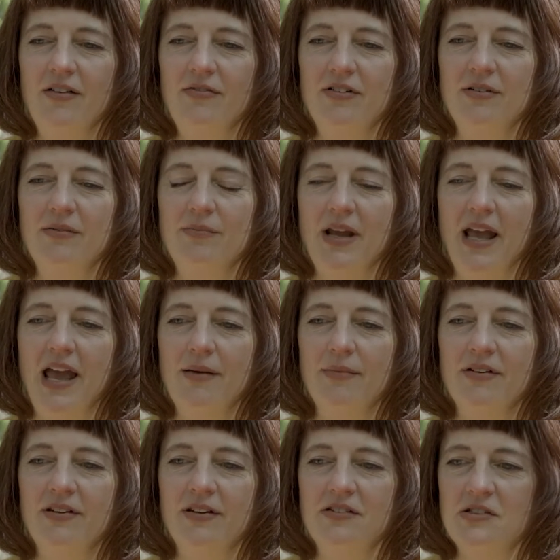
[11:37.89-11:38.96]
wouldn't be
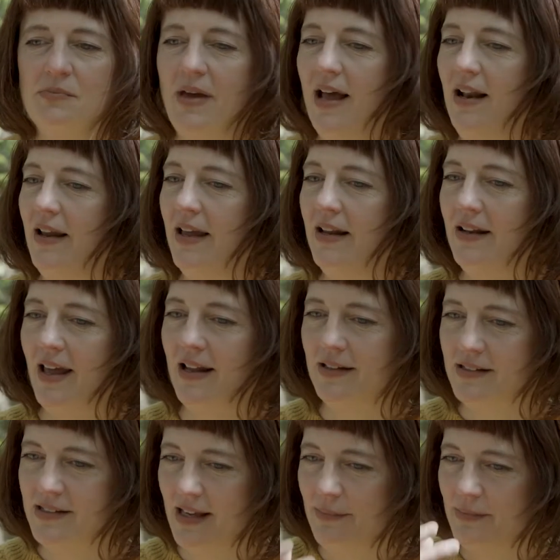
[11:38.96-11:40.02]
able to smell it at the
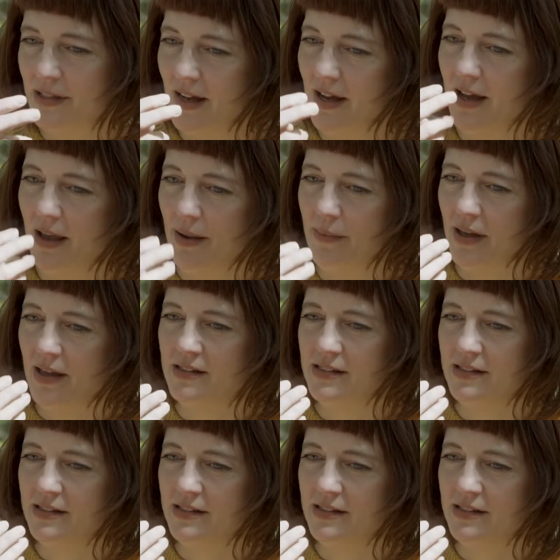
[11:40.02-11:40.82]
same time as